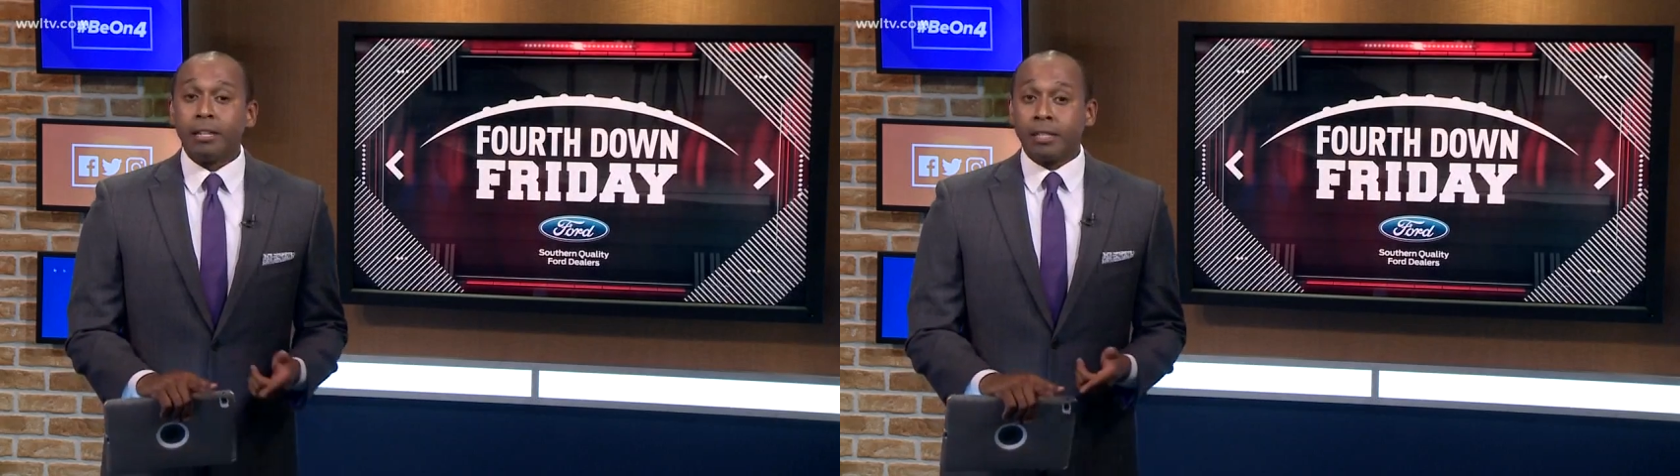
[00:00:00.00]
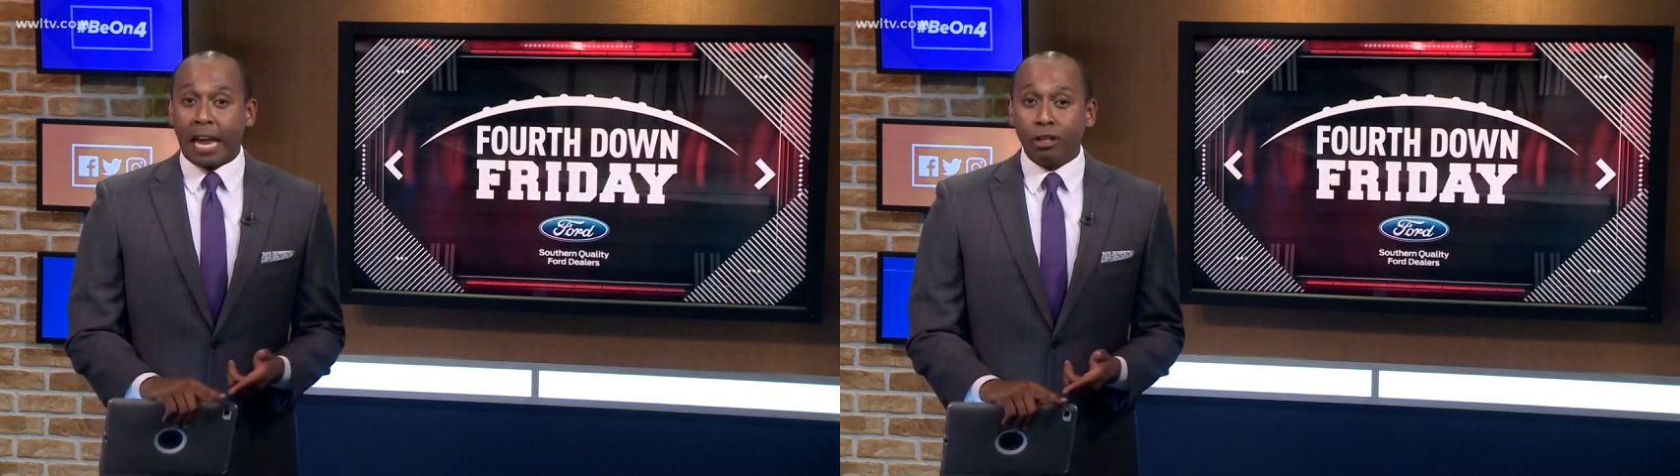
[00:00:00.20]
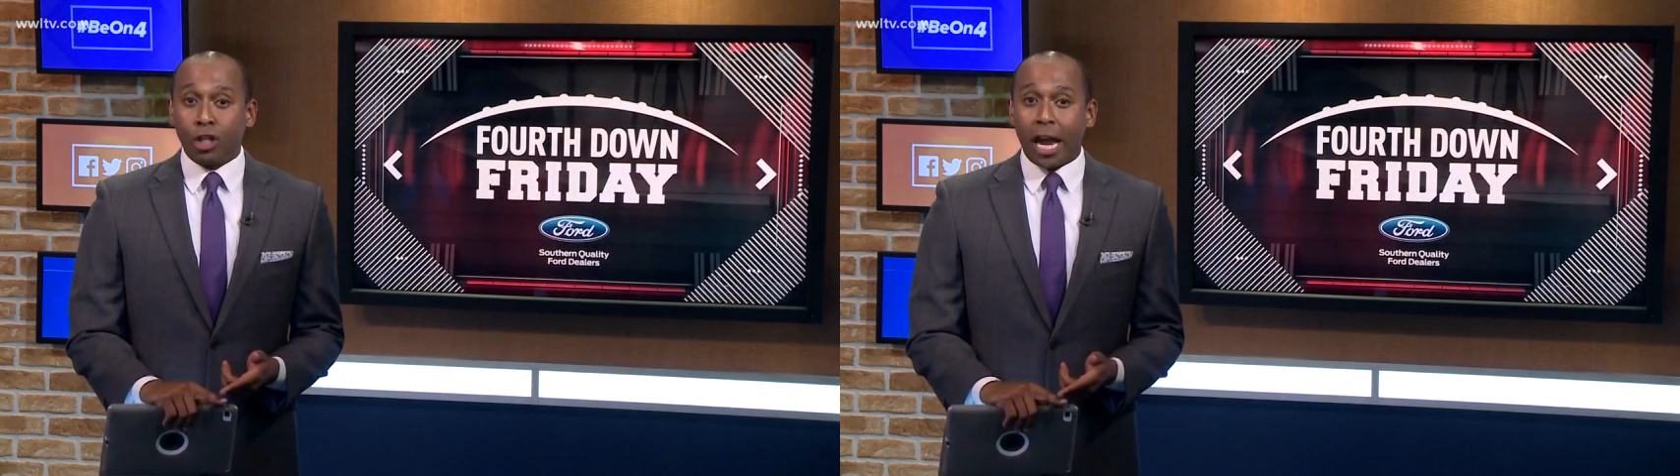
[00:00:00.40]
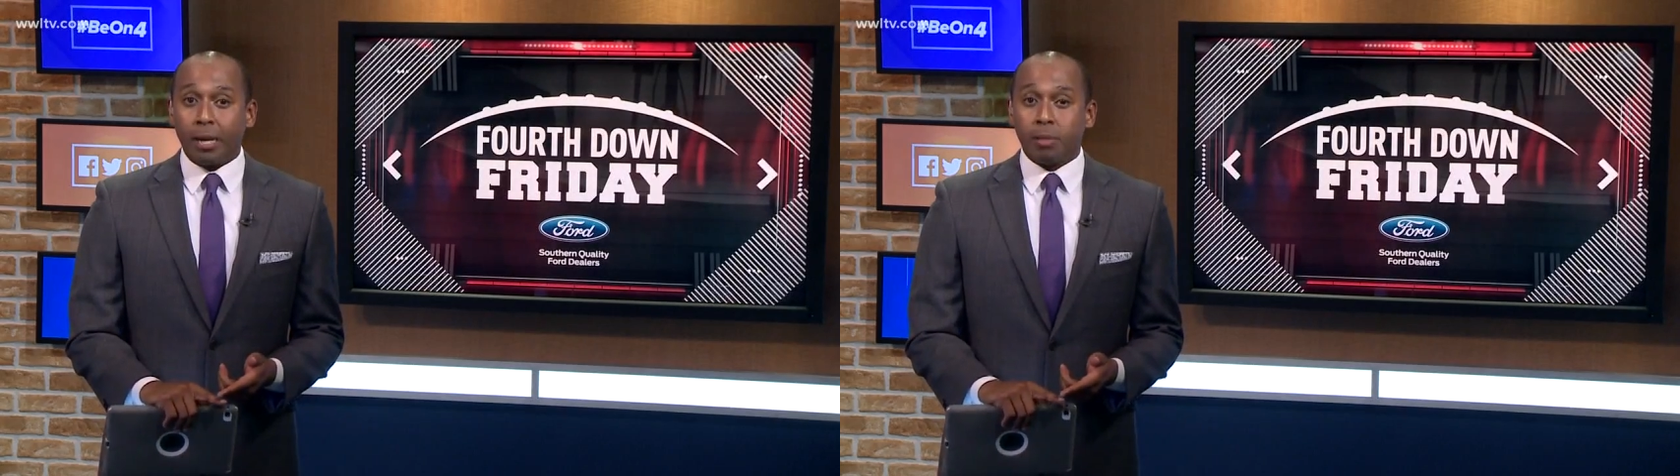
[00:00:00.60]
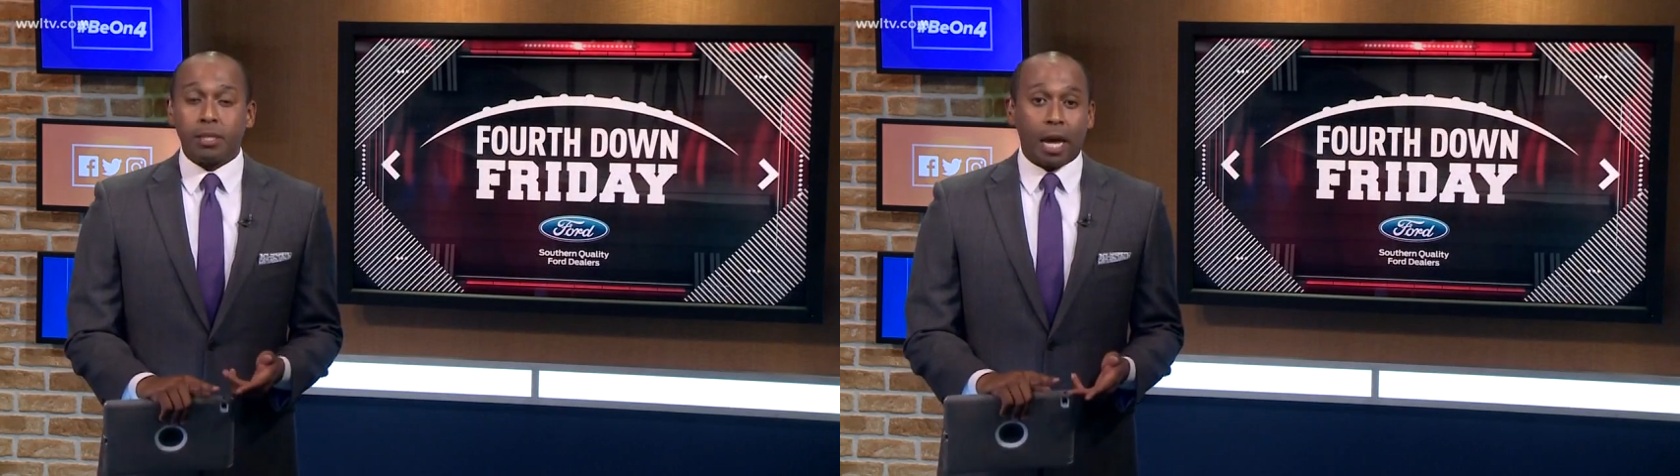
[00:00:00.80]
St.
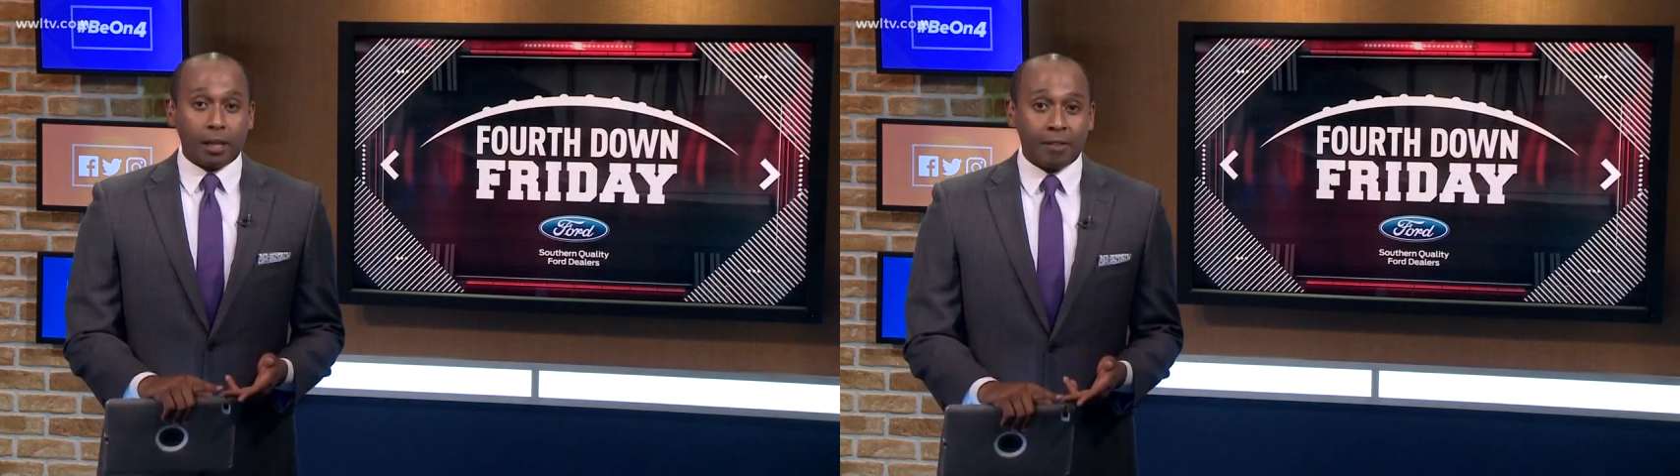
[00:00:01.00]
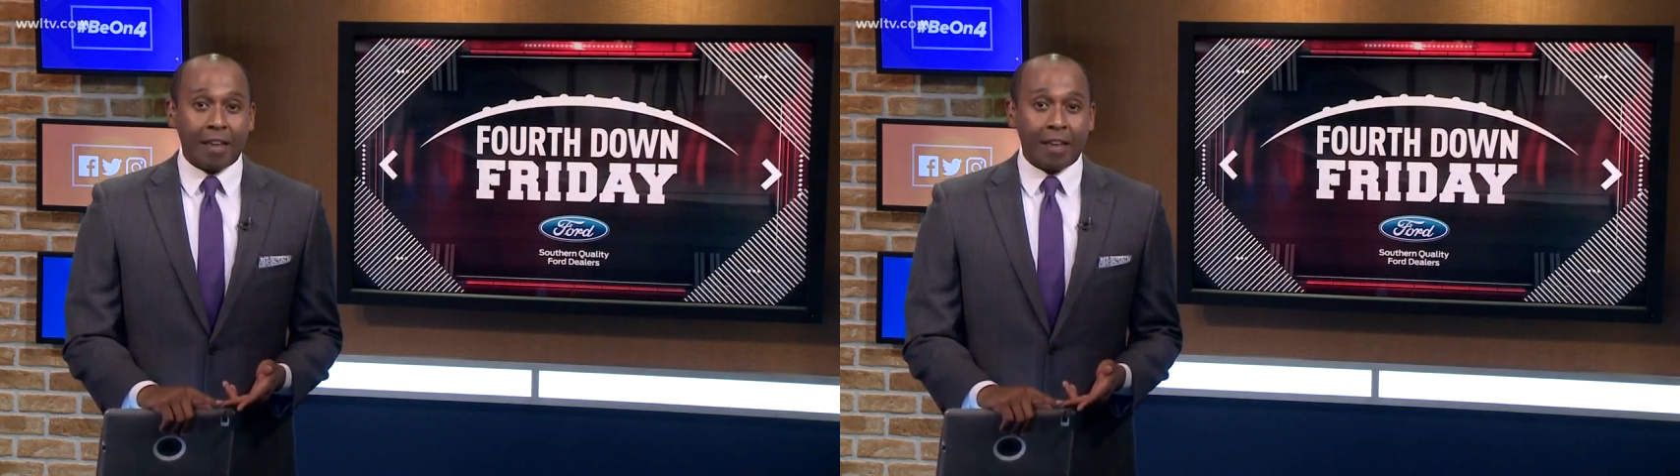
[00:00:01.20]
James, De La